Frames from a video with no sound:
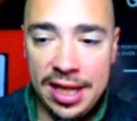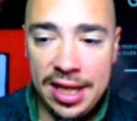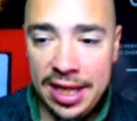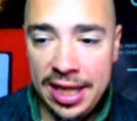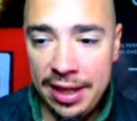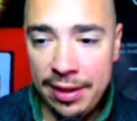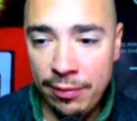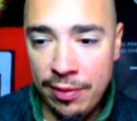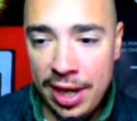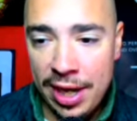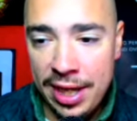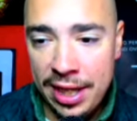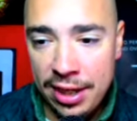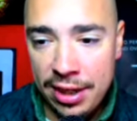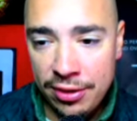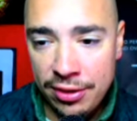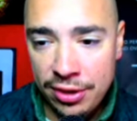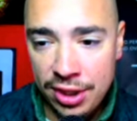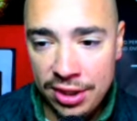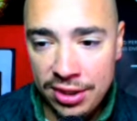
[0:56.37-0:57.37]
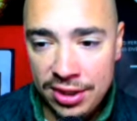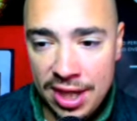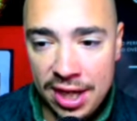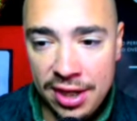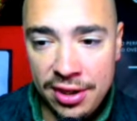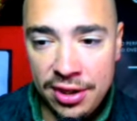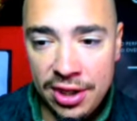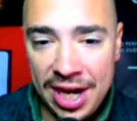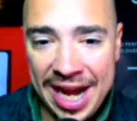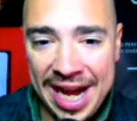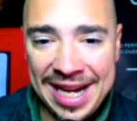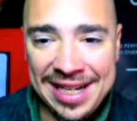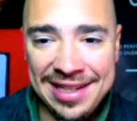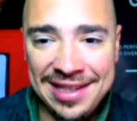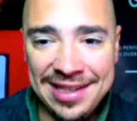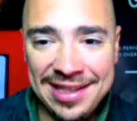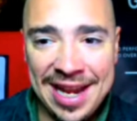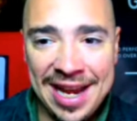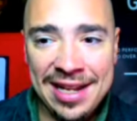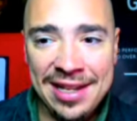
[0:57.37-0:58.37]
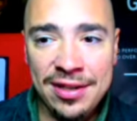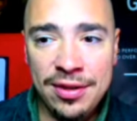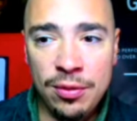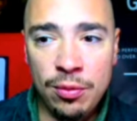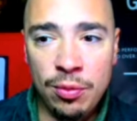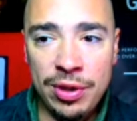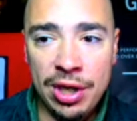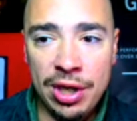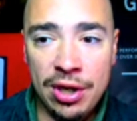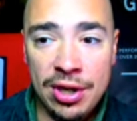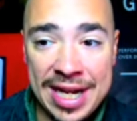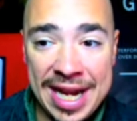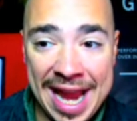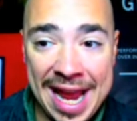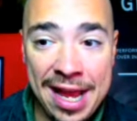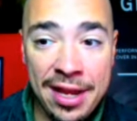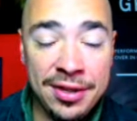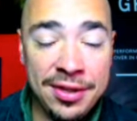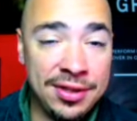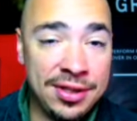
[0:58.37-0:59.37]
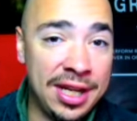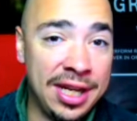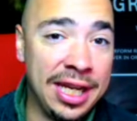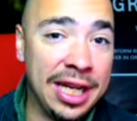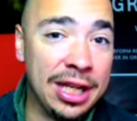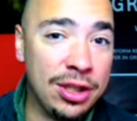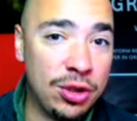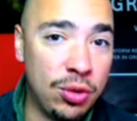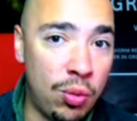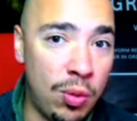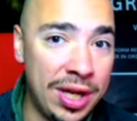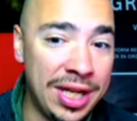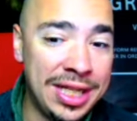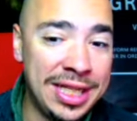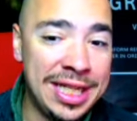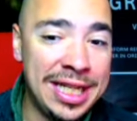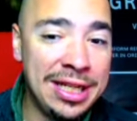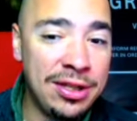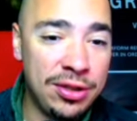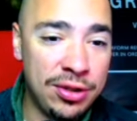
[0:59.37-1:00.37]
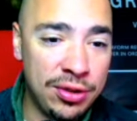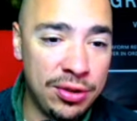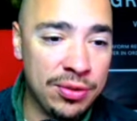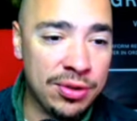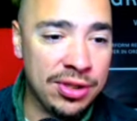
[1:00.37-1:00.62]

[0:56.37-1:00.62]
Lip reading: Right here, just under 8 cents. We are now sitting at 22